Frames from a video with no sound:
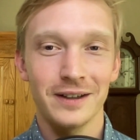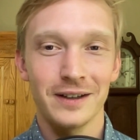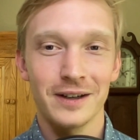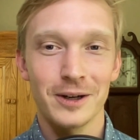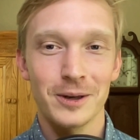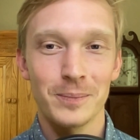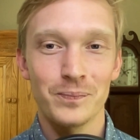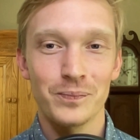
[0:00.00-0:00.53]

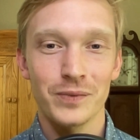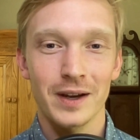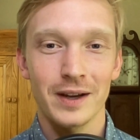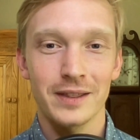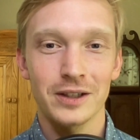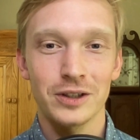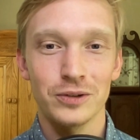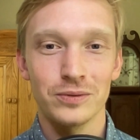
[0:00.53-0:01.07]
Um,
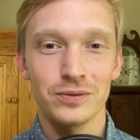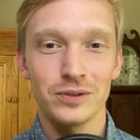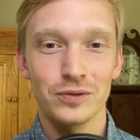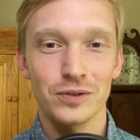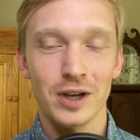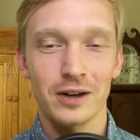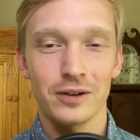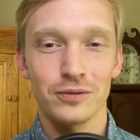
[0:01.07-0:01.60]
I think you've
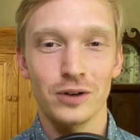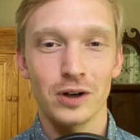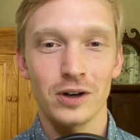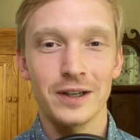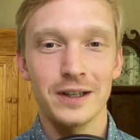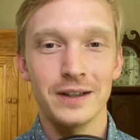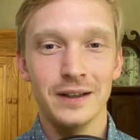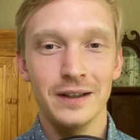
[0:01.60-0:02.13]
you've got a
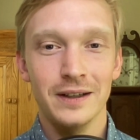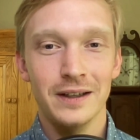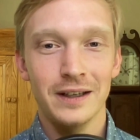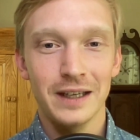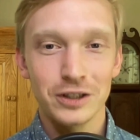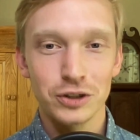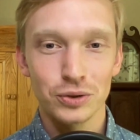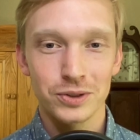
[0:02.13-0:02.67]
very
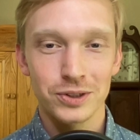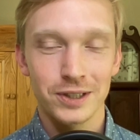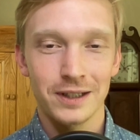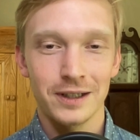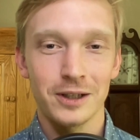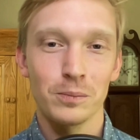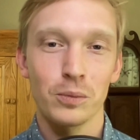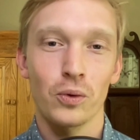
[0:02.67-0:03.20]

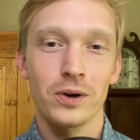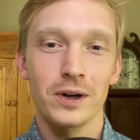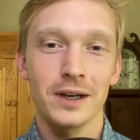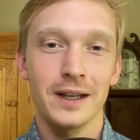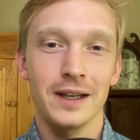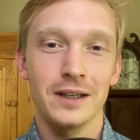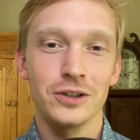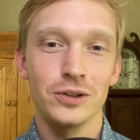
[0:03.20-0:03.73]
interesting,
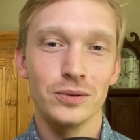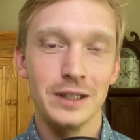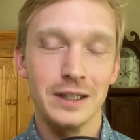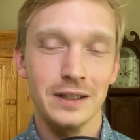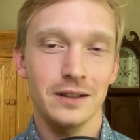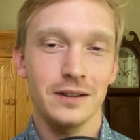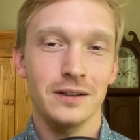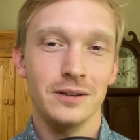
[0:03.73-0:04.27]
important, and
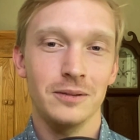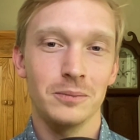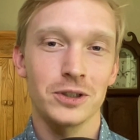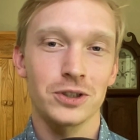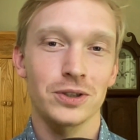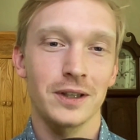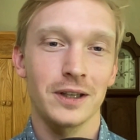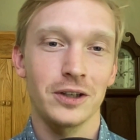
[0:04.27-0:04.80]
unique
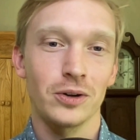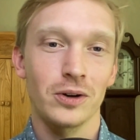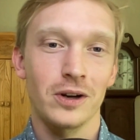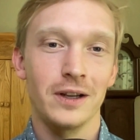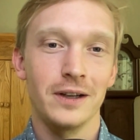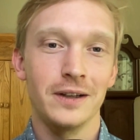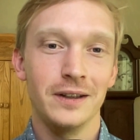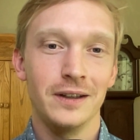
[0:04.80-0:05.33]
mission that you're
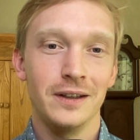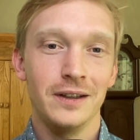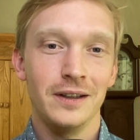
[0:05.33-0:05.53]
on.